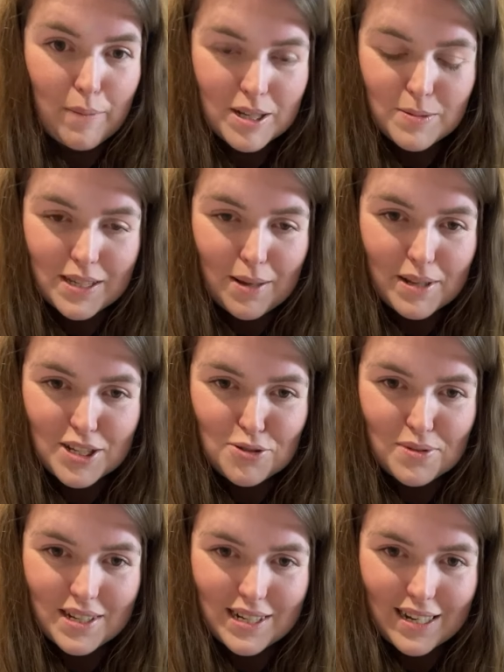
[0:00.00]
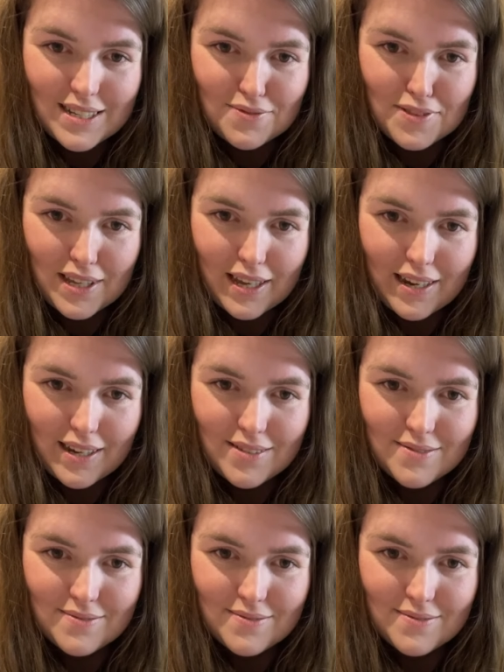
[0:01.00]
must be something to do with the days of the year.